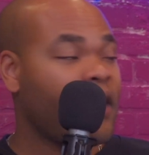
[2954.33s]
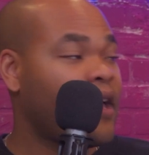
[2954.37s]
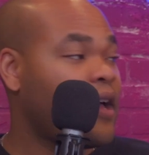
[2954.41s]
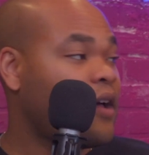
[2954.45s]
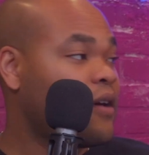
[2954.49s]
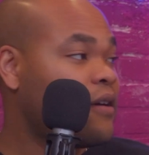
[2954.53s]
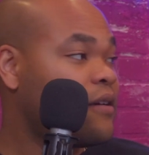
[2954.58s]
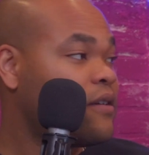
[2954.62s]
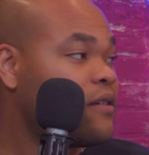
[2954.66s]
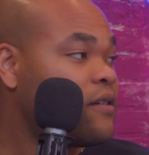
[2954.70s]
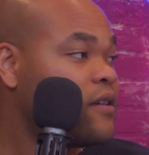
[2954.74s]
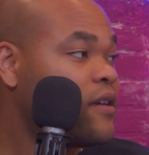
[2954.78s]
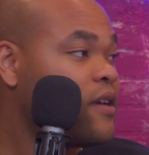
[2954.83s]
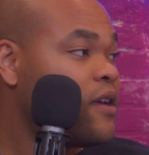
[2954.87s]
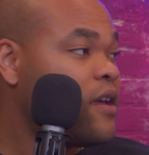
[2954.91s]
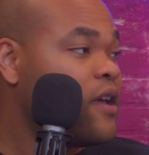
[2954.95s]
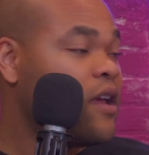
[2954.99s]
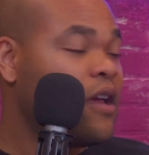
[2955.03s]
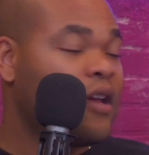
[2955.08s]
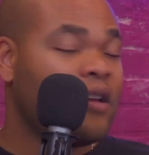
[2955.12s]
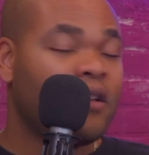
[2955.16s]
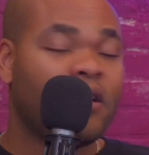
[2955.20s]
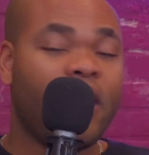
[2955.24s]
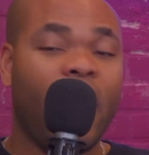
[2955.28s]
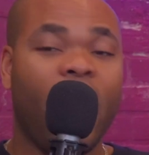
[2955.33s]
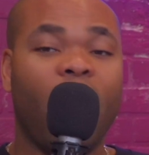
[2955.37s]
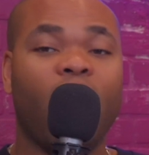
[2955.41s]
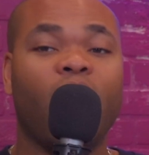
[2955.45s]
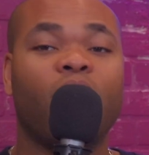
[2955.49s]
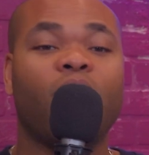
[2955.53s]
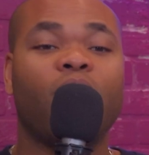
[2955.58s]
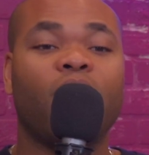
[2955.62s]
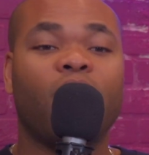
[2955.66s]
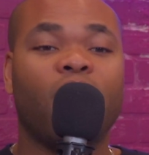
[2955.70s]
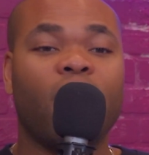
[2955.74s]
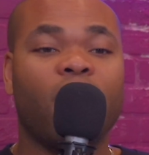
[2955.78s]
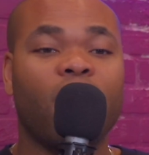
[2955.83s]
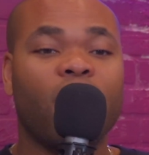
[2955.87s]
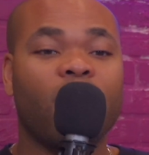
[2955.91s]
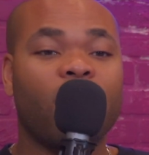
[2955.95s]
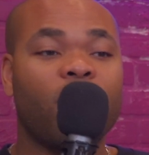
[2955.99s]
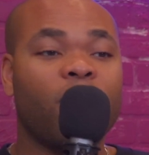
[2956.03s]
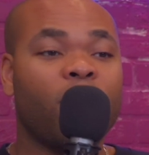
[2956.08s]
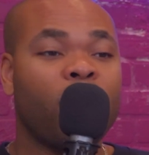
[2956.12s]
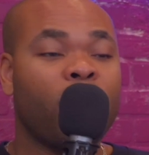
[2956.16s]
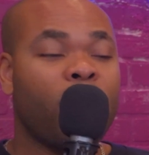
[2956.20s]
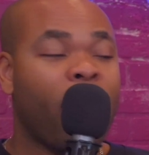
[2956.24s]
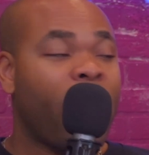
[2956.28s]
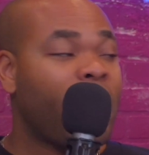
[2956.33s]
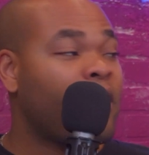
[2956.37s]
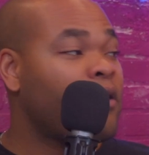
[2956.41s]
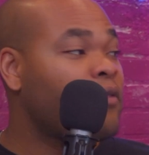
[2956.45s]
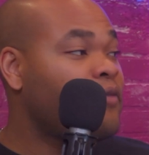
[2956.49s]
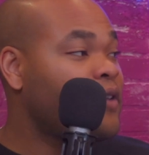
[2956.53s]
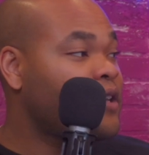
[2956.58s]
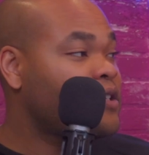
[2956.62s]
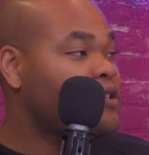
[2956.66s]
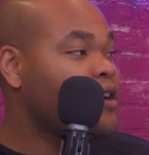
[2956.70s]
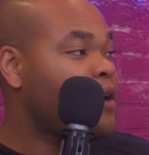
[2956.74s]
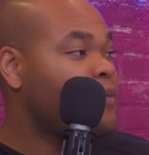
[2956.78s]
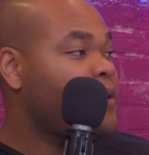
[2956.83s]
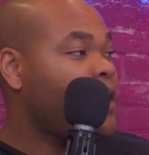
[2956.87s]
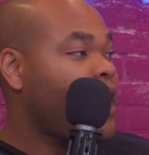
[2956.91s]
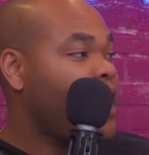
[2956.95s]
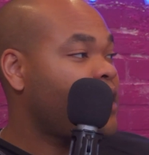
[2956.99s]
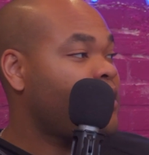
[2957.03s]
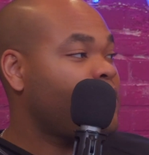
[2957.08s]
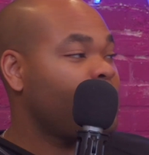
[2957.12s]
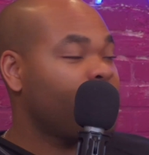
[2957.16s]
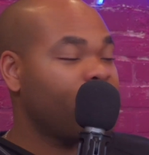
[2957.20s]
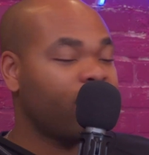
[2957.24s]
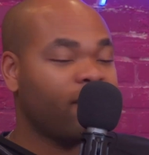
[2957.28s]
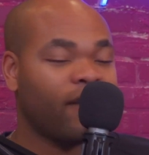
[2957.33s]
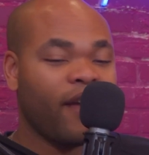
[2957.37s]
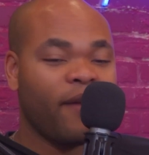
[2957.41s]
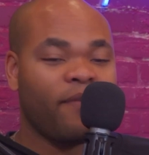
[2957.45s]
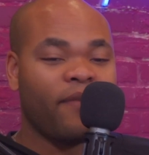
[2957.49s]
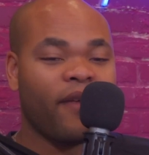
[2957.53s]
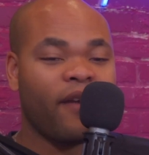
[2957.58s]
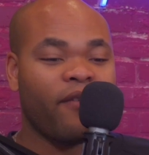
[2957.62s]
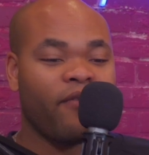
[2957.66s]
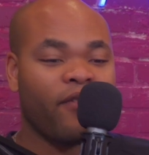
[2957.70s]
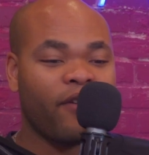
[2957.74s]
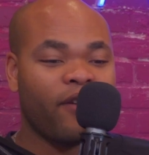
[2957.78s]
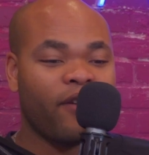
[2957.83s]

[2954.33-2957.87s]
Yeah. Now, Michael Vick taught me how to do the same thing